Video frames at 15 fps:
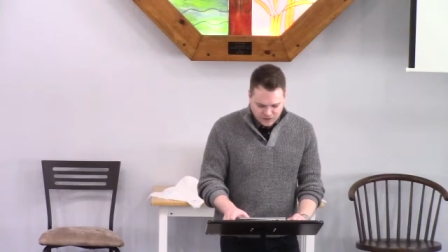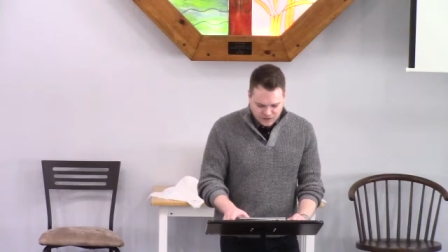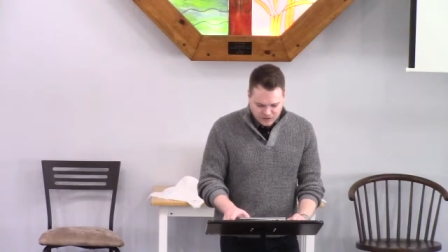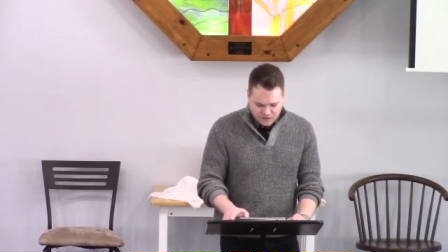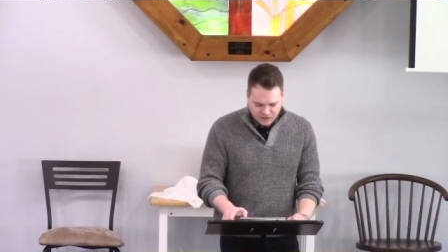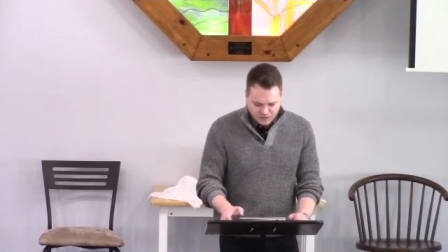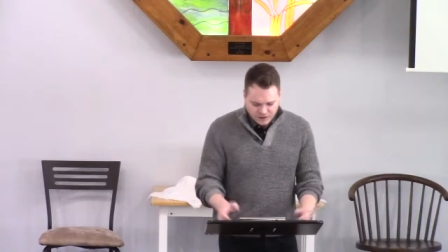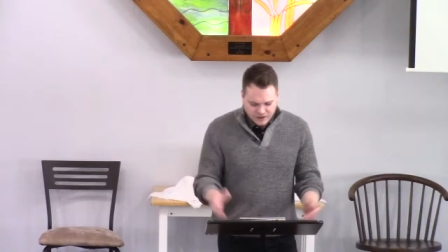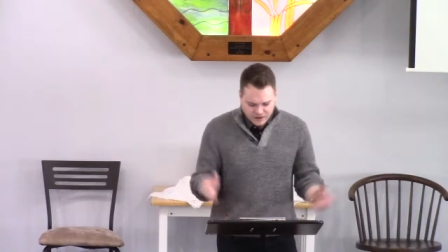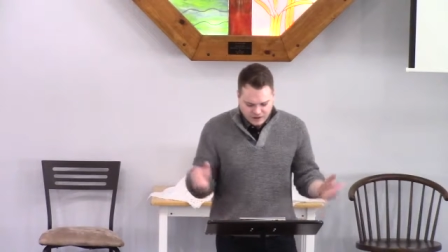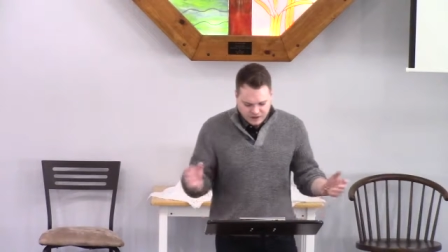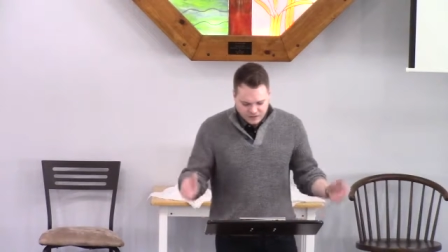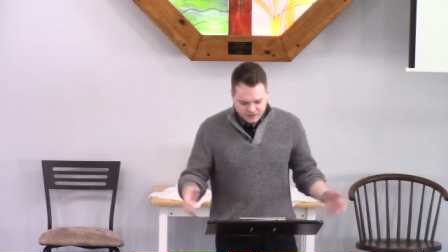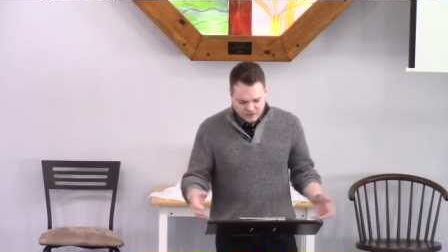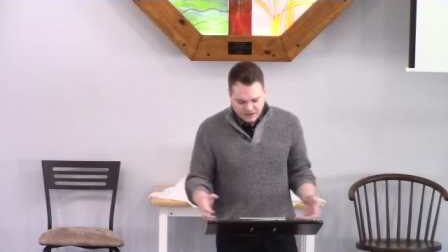So we're
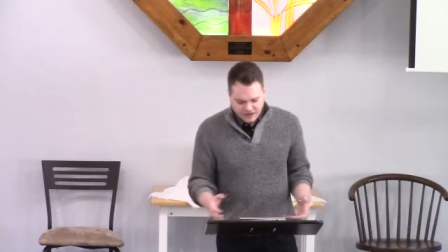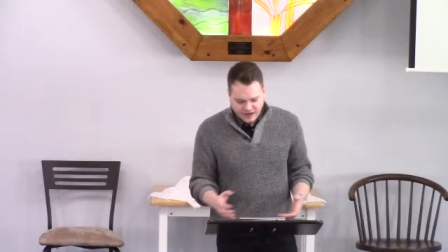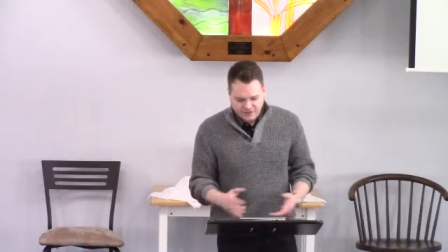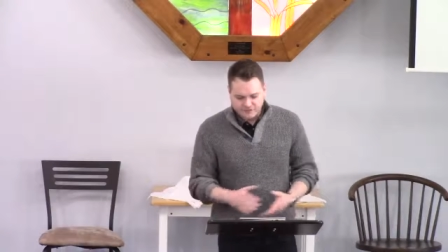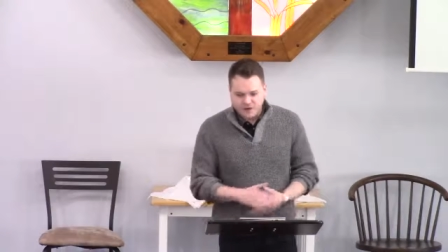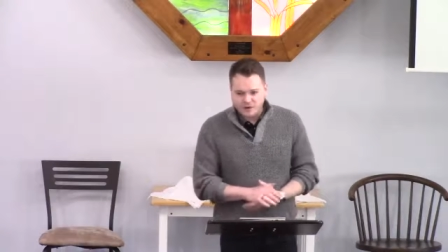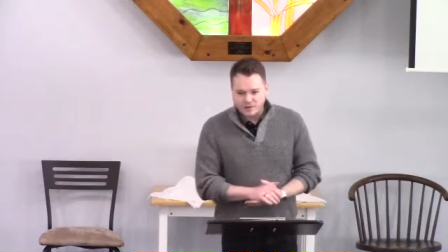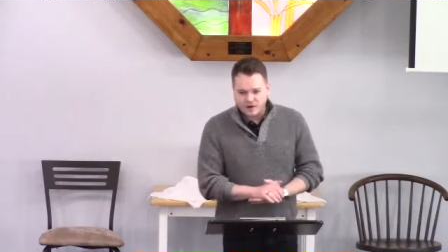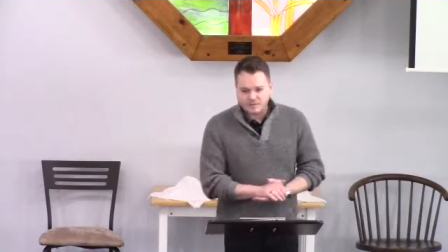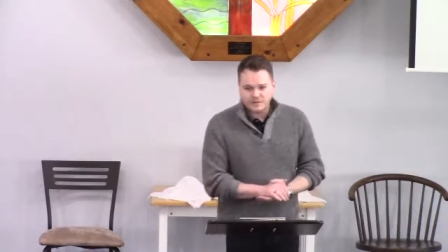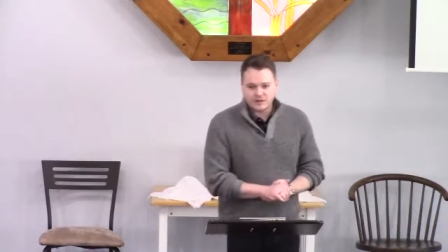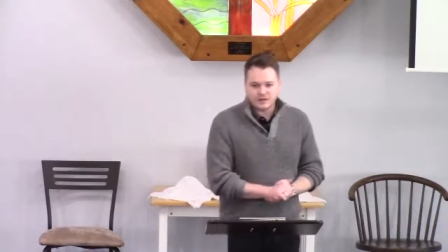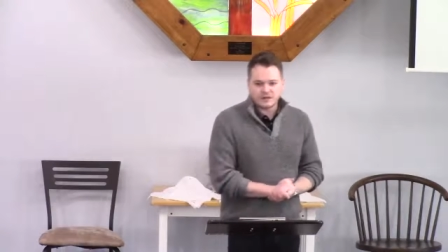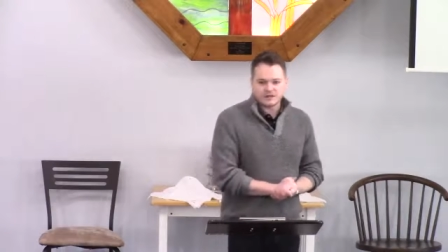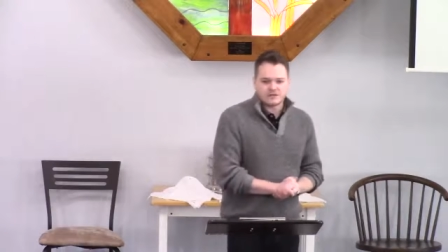going to dive in, but I'm
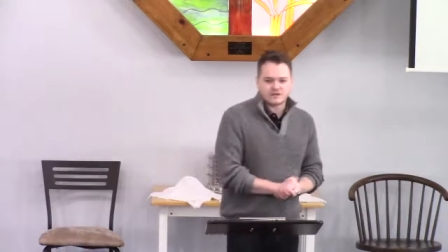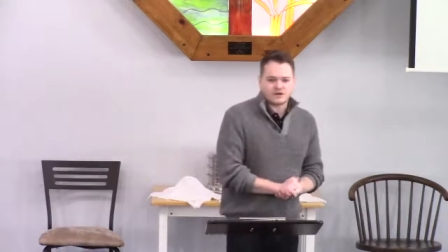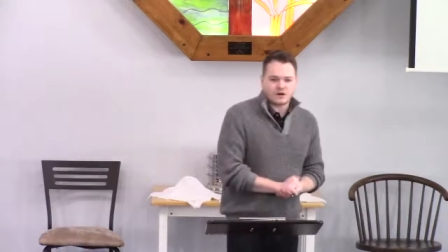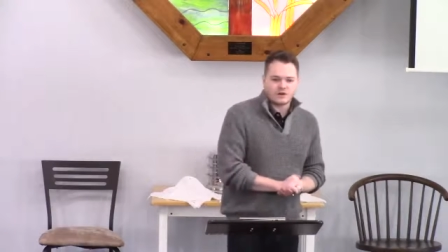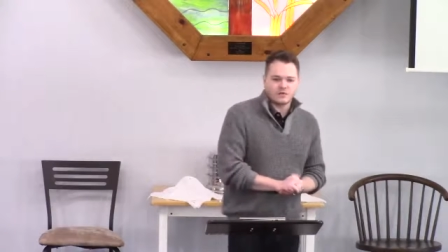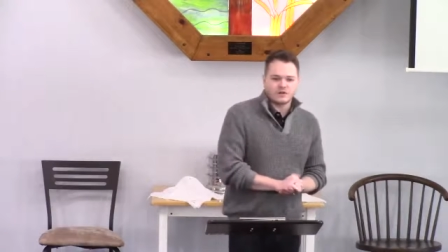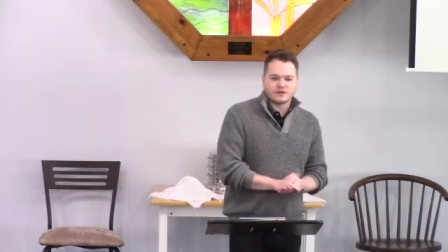going to start